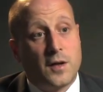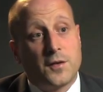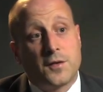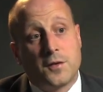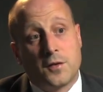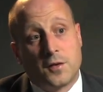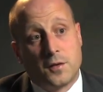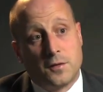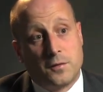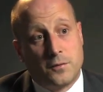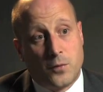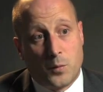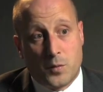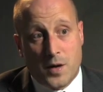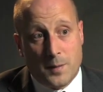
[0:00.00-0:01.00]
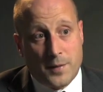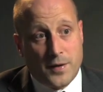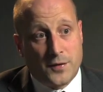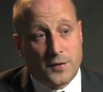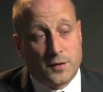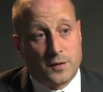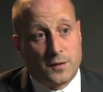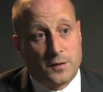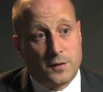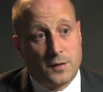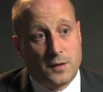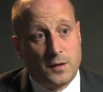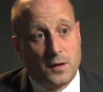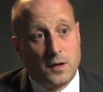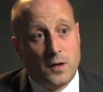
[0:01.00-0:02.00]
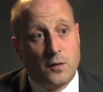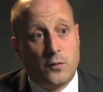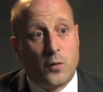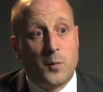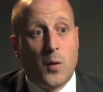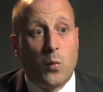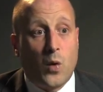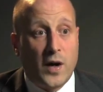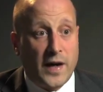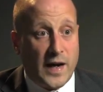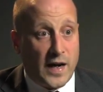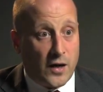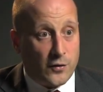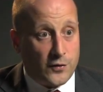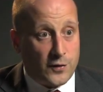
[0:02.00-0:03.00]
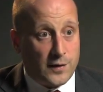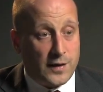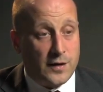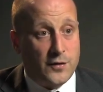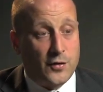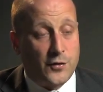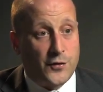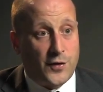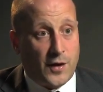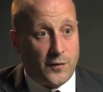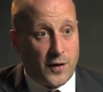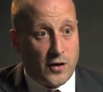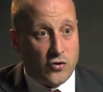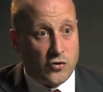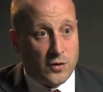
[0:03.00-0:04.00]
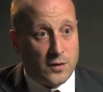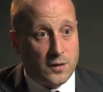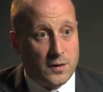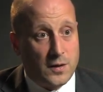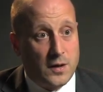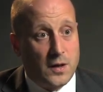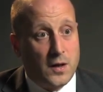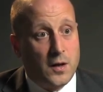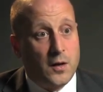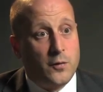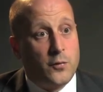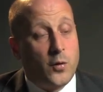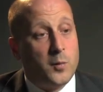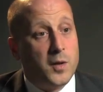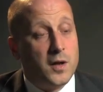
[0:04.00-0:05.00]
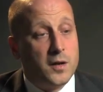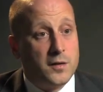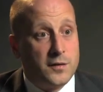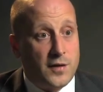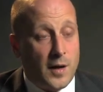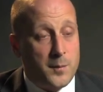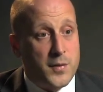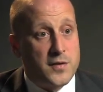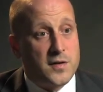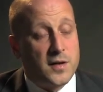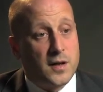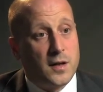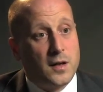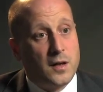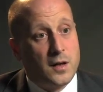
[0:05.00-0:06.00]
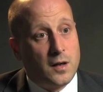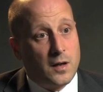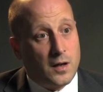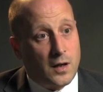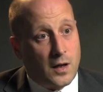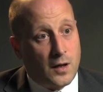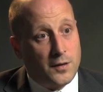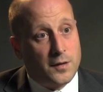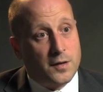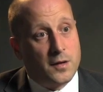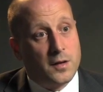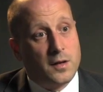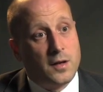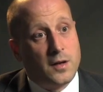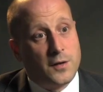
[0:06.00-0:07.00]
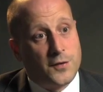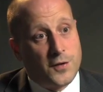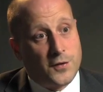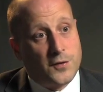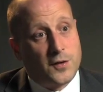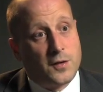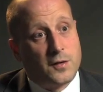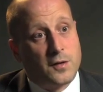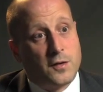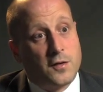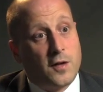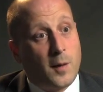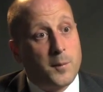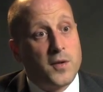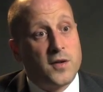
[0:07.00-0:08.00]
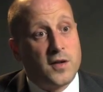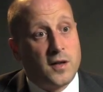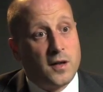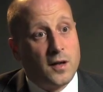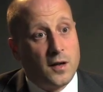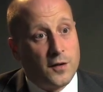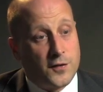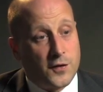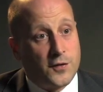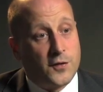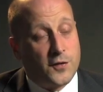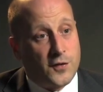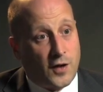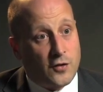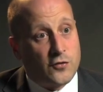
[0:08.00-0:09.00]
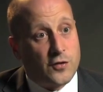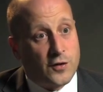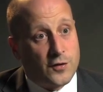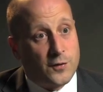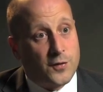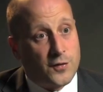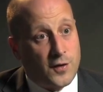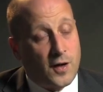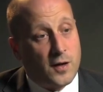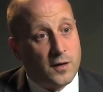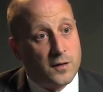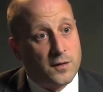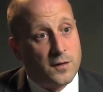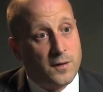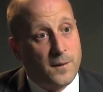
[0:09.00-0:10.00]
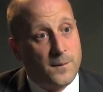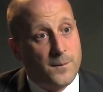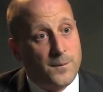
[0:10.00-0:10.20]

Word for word: dozens of former ambassadors, former White House leads on South Asia, former deputy under assistant and deputy assistant secretaries of state,